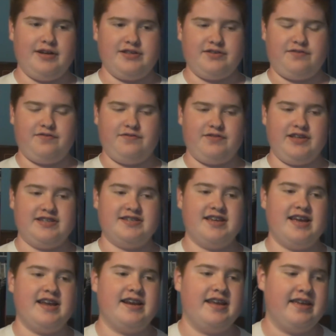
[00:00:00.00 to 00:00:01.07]
they
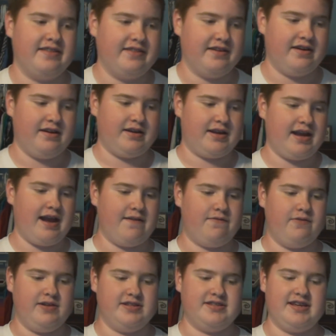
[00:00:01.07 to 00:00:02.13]
said in the
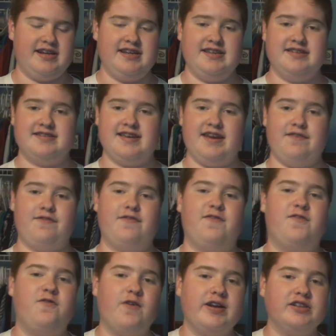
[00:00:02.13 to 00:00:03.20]
conference that it is a
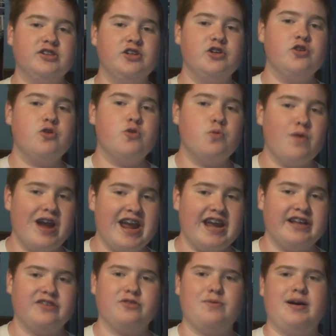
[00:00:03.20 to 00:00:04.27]
friendlier
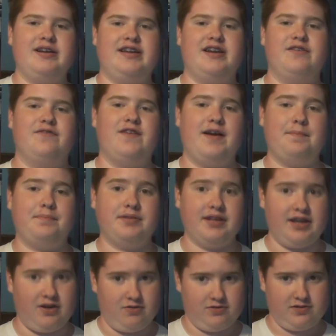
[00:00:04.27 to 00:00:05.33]
way to identify
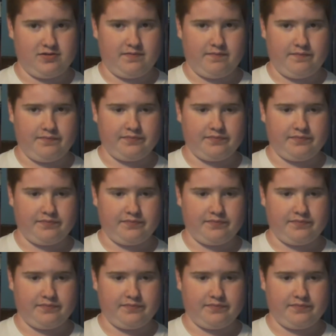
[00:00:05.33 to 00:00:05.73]
players.